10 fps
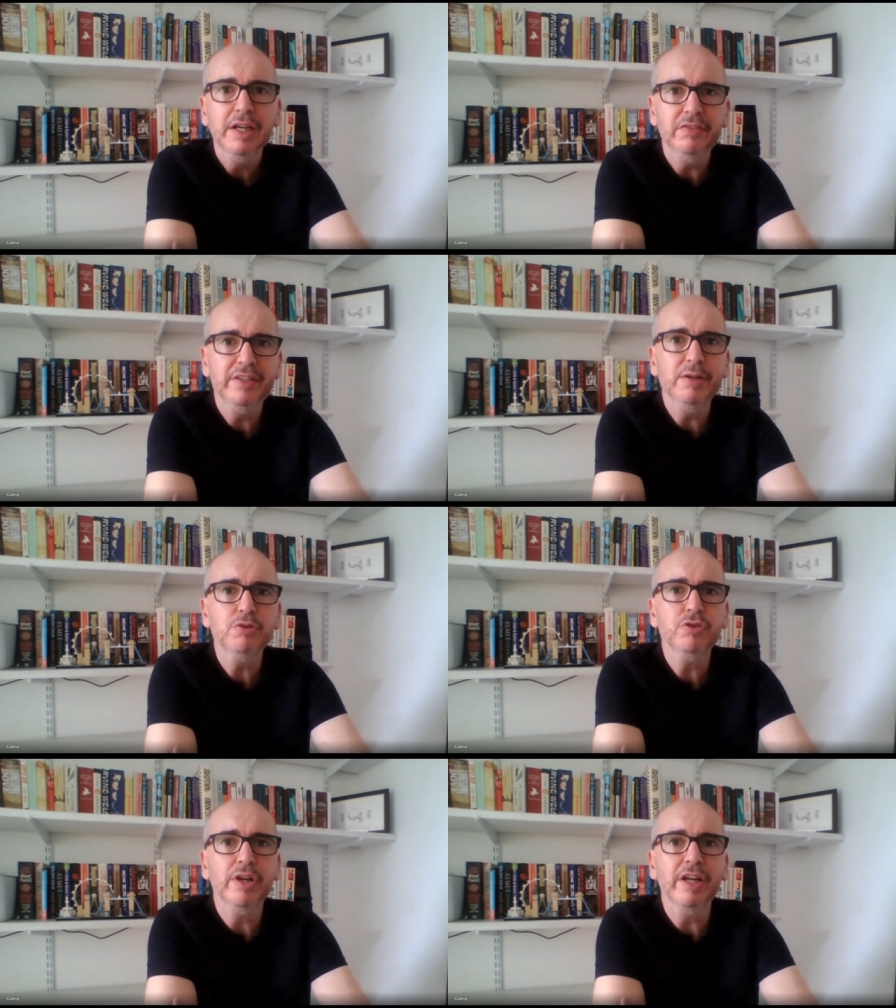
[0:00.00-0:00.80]

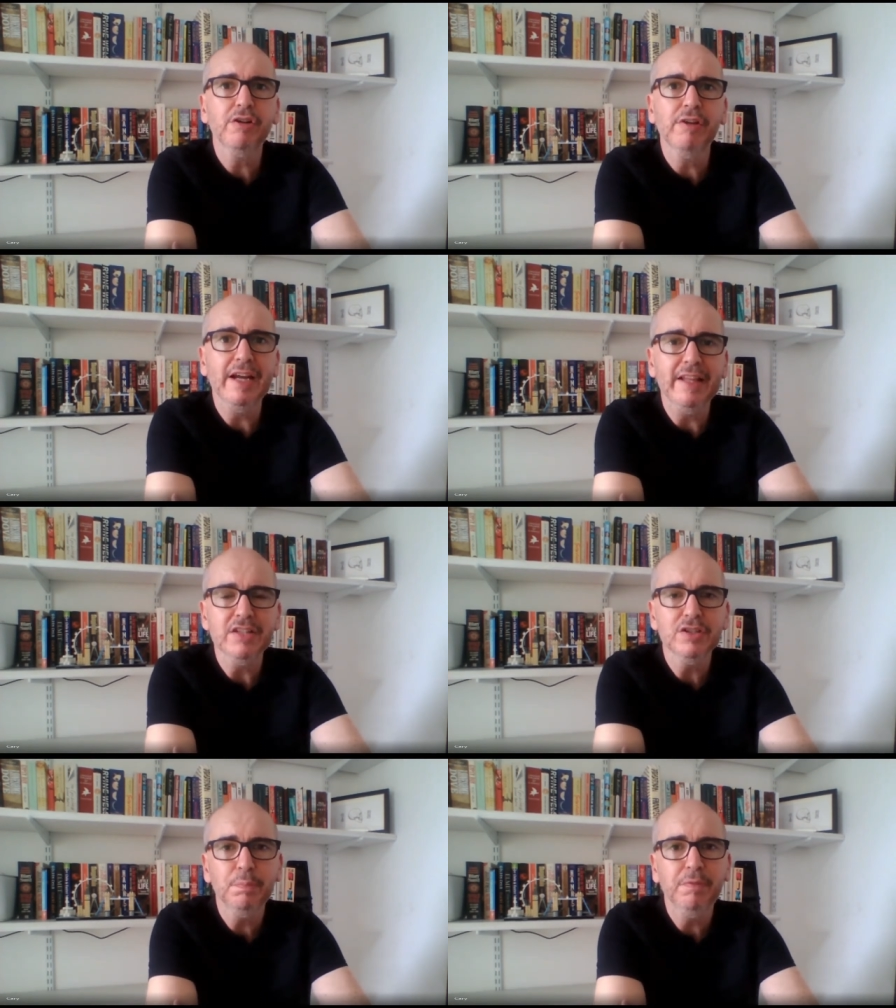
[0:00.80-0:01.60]
still trying to create
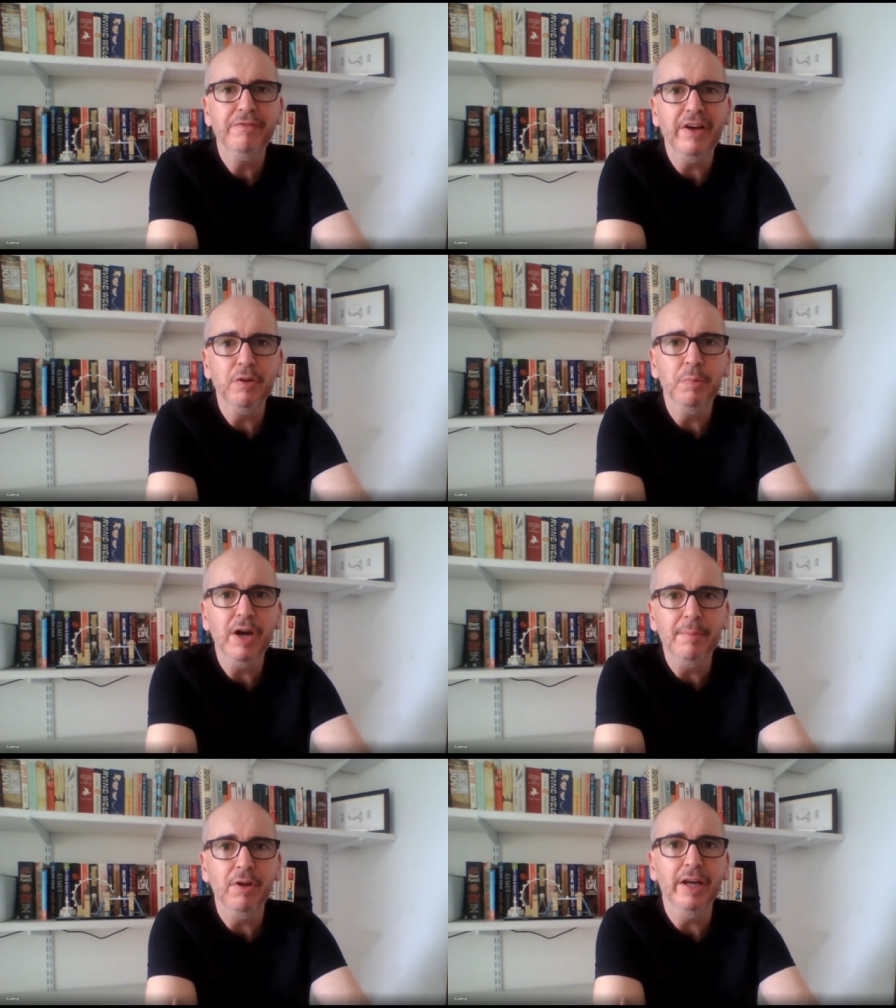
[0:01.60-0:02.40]
that top of funnel
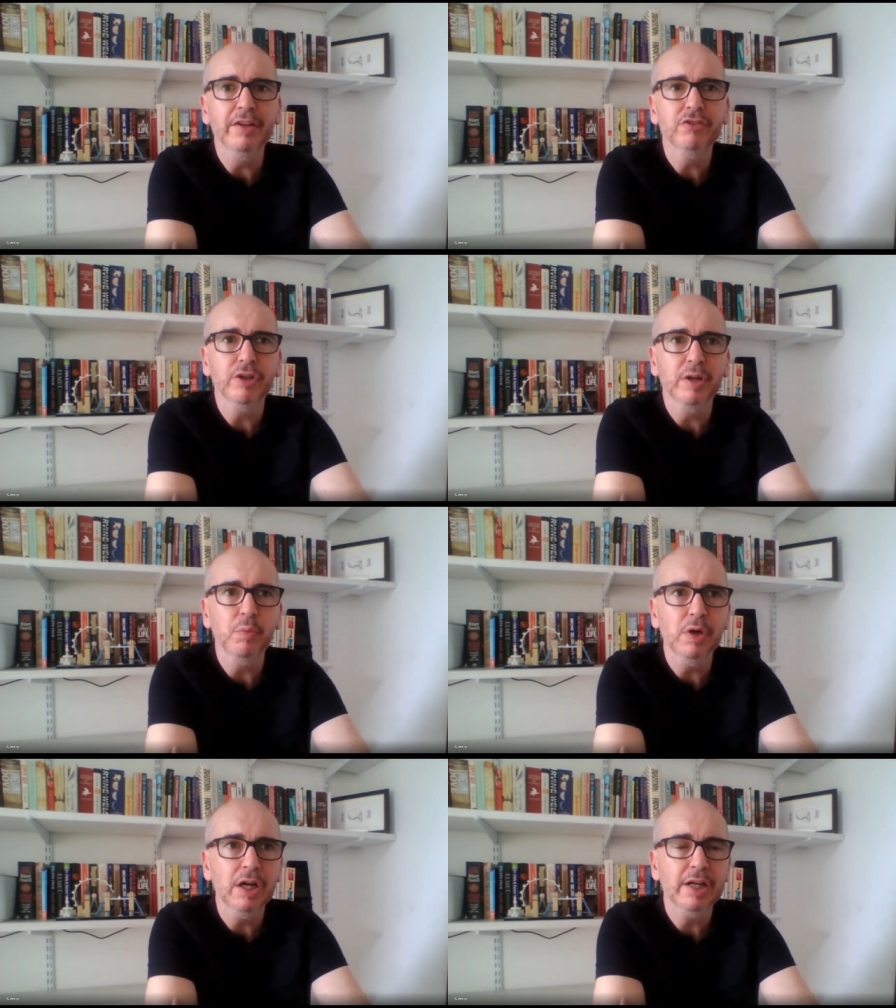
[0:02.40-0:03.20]
pipeline and trying to
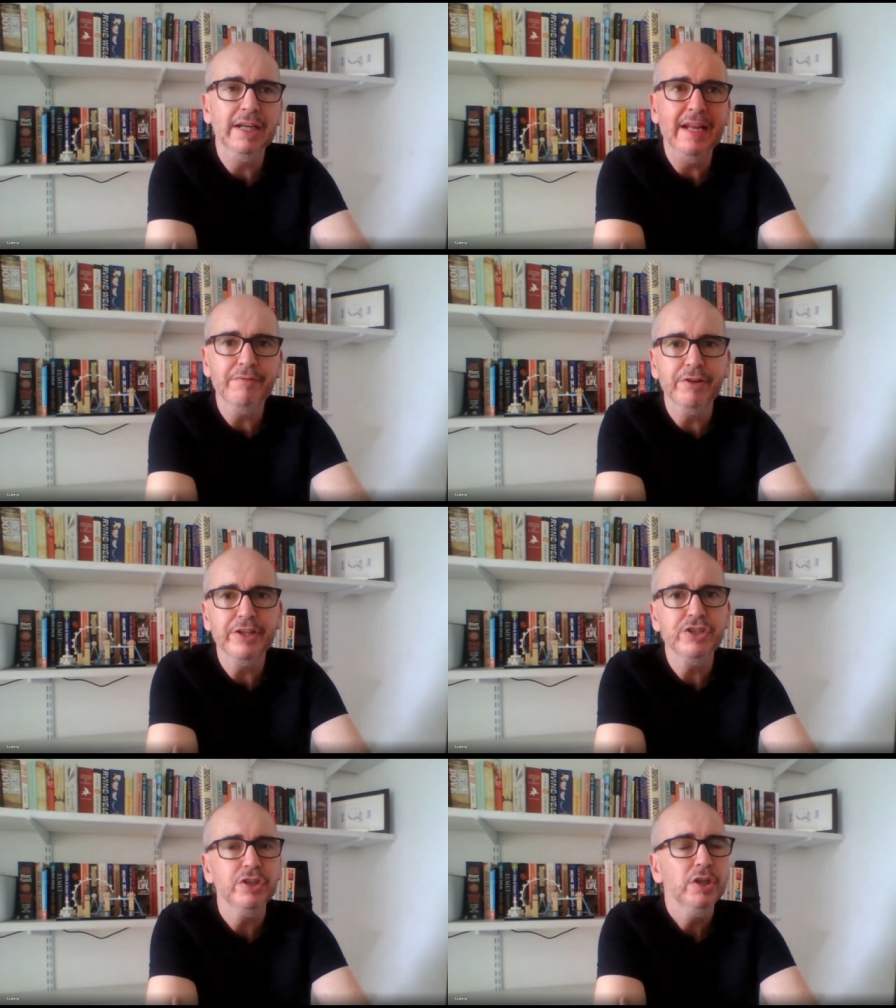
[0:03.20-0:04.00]
work and
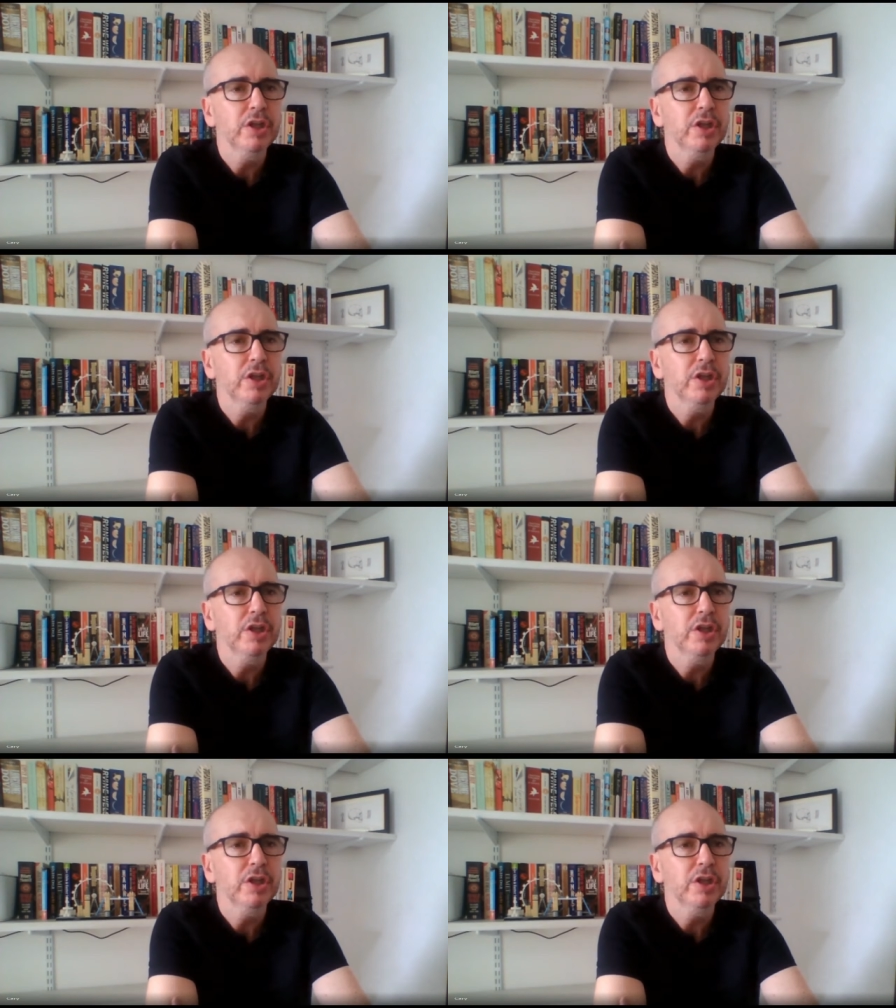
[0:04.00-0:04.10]
leverage